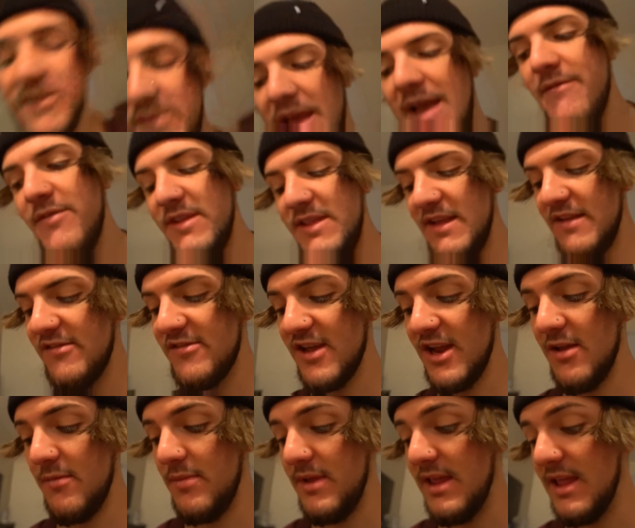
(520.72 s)
because everything's
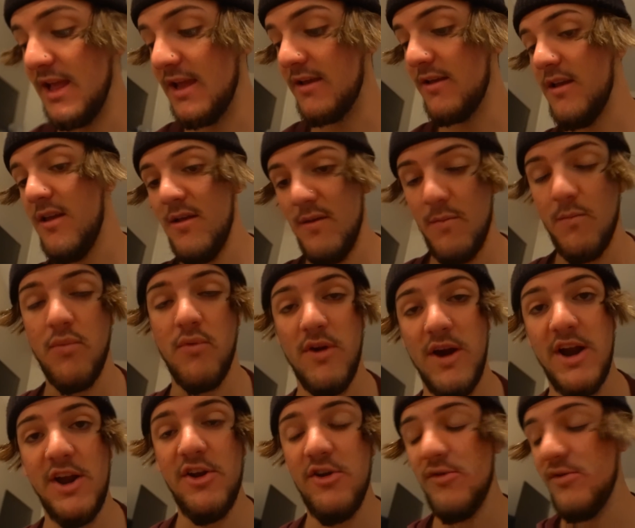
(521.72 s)
gonna be like
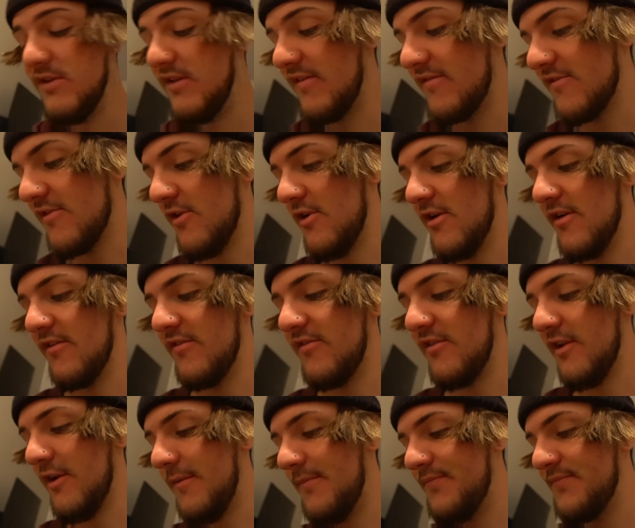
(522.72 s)
brand new in this car,
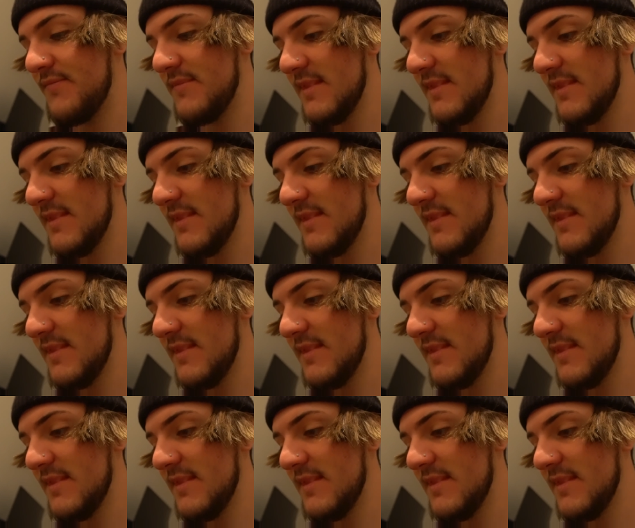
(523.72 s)
so